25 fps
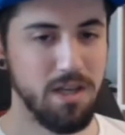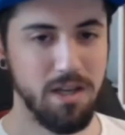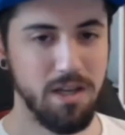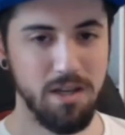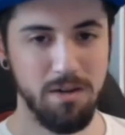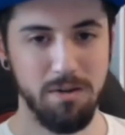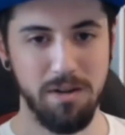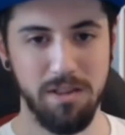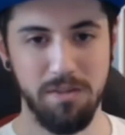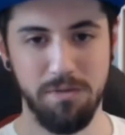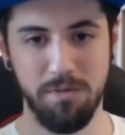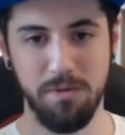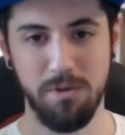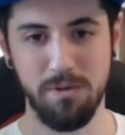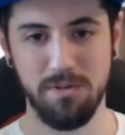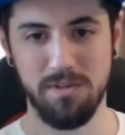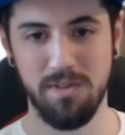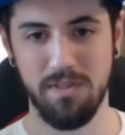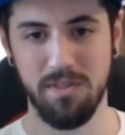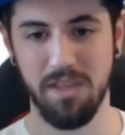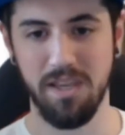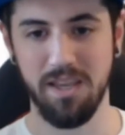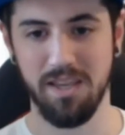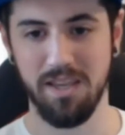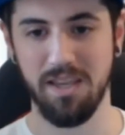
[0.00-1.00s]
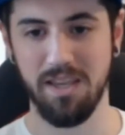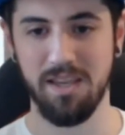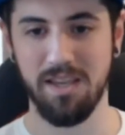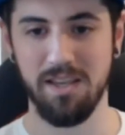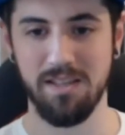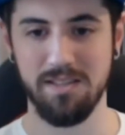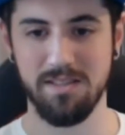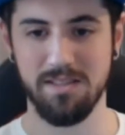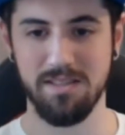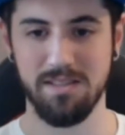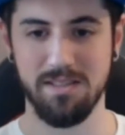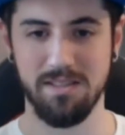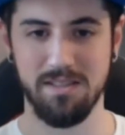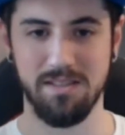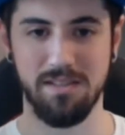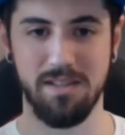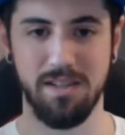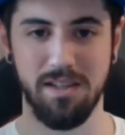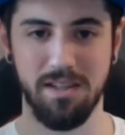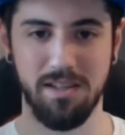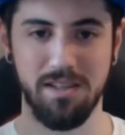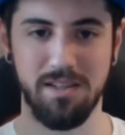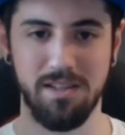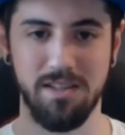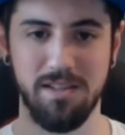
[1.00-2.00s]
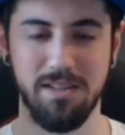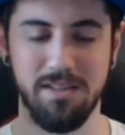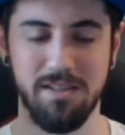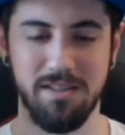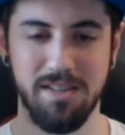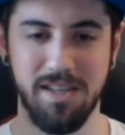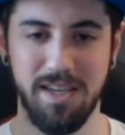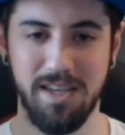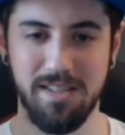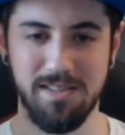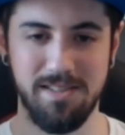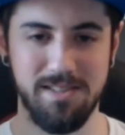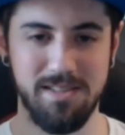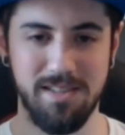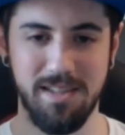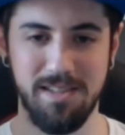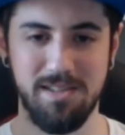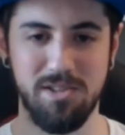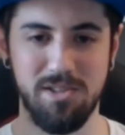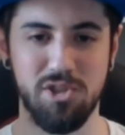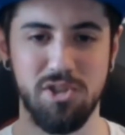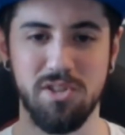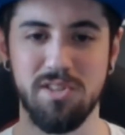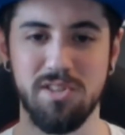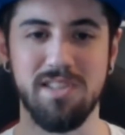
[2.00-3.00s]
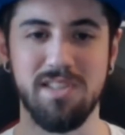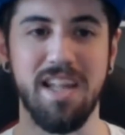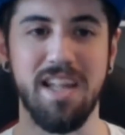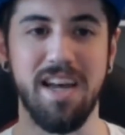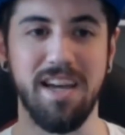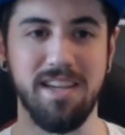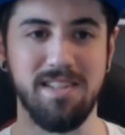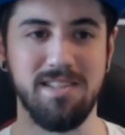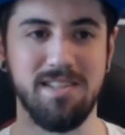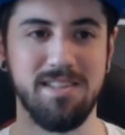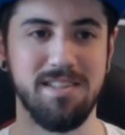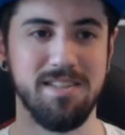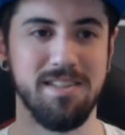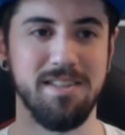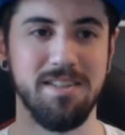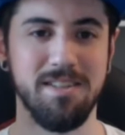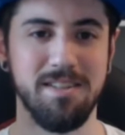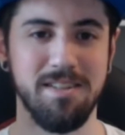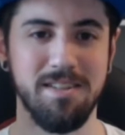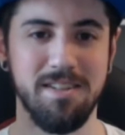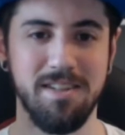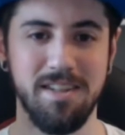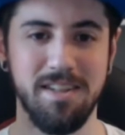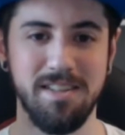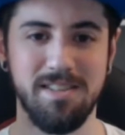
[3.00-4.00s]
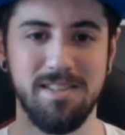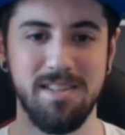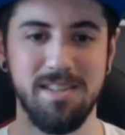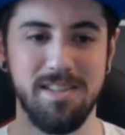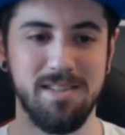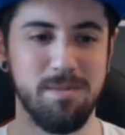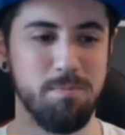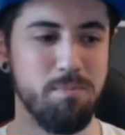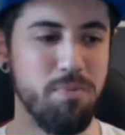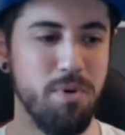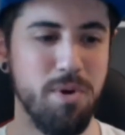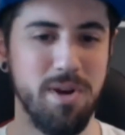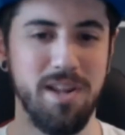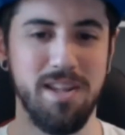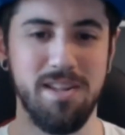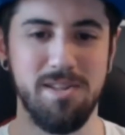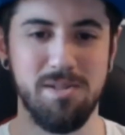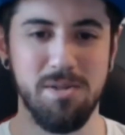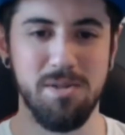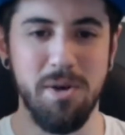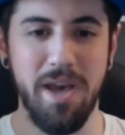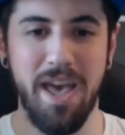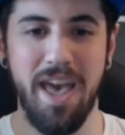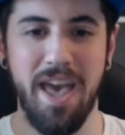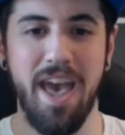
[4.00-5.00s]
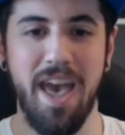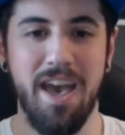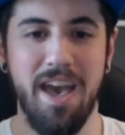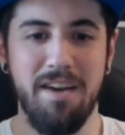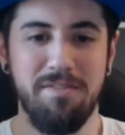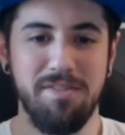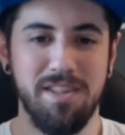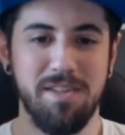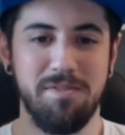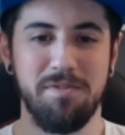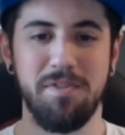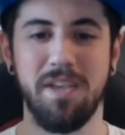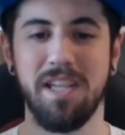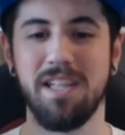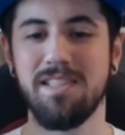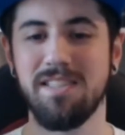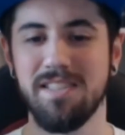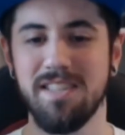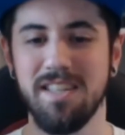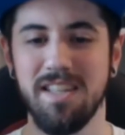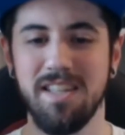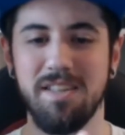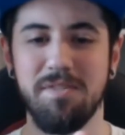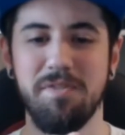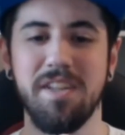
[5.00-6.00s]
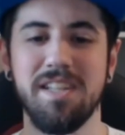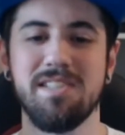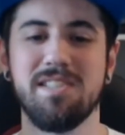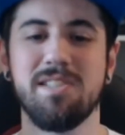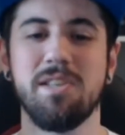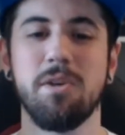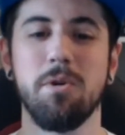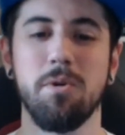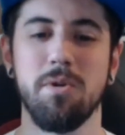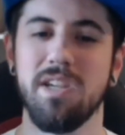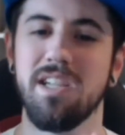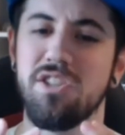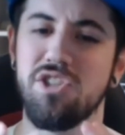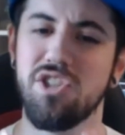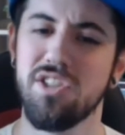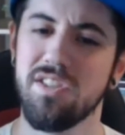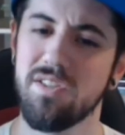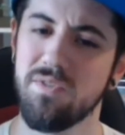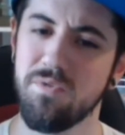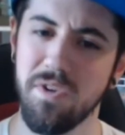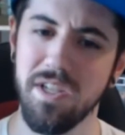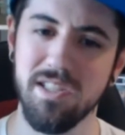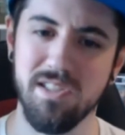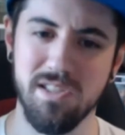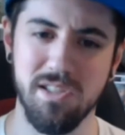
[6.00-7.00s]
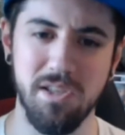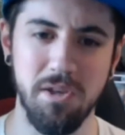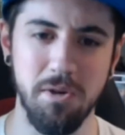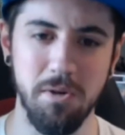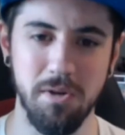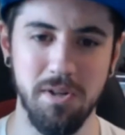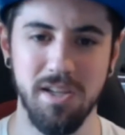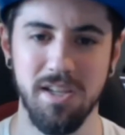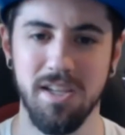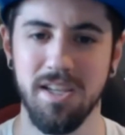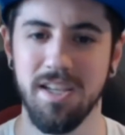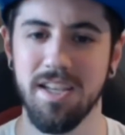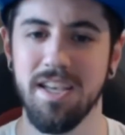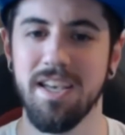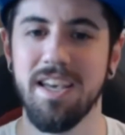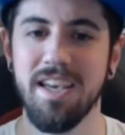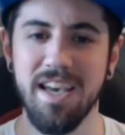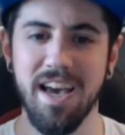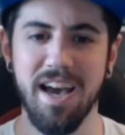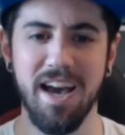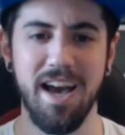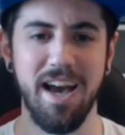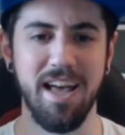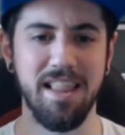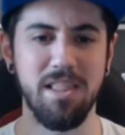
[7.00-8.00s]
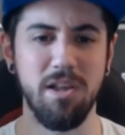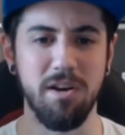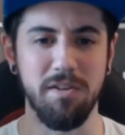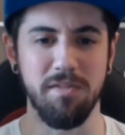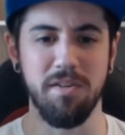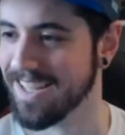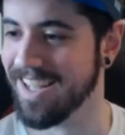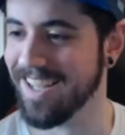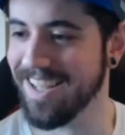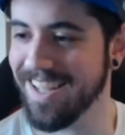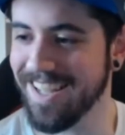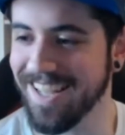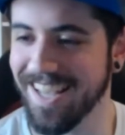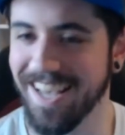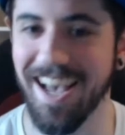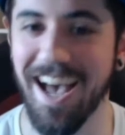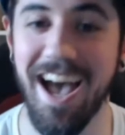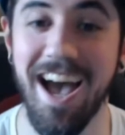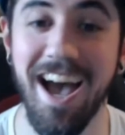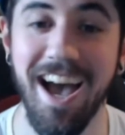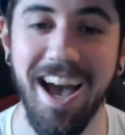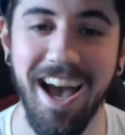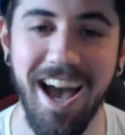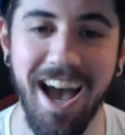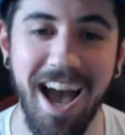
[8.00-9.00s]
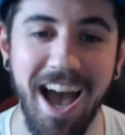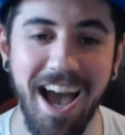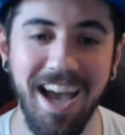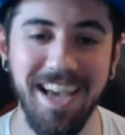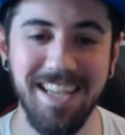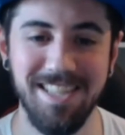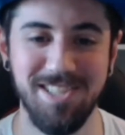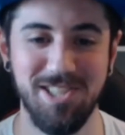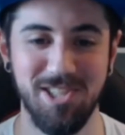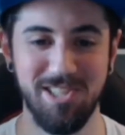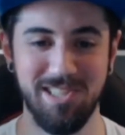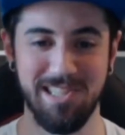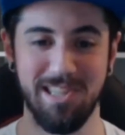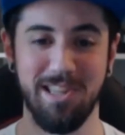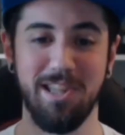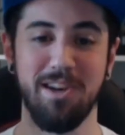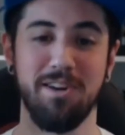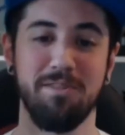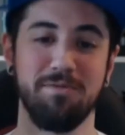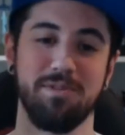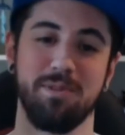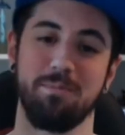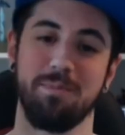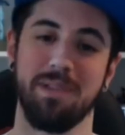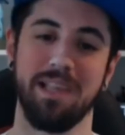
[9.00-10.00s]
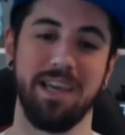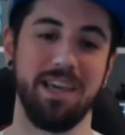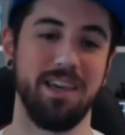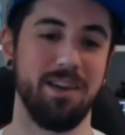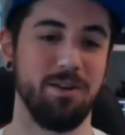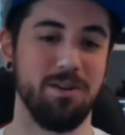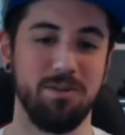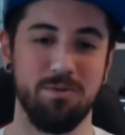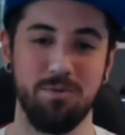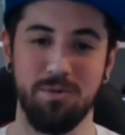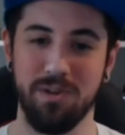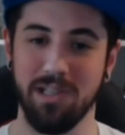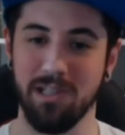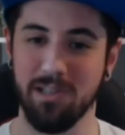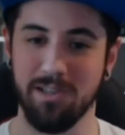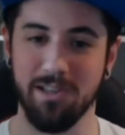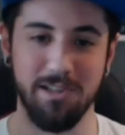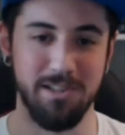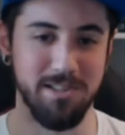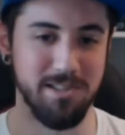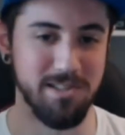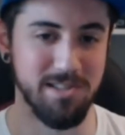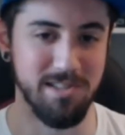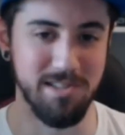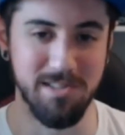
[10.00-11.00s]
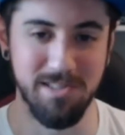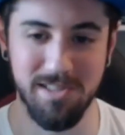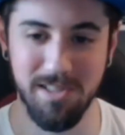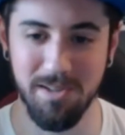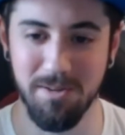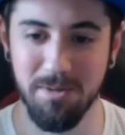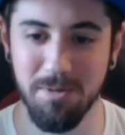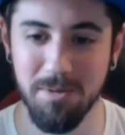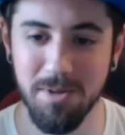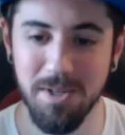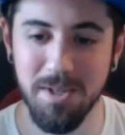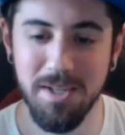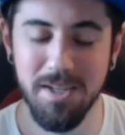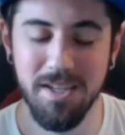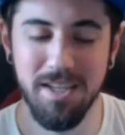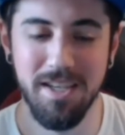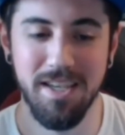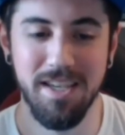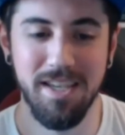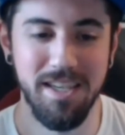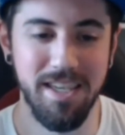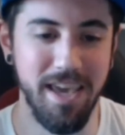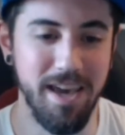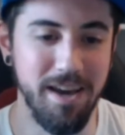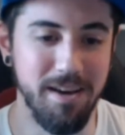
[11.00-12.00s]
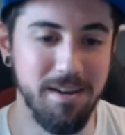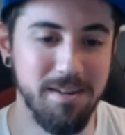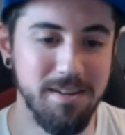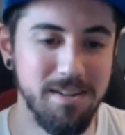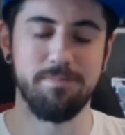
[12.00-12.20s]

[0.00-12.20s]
Well, the first thing is, like, it's just nice. It's pretty to have. It feels good. It just feels good. I just love to play on a real console. So yeah.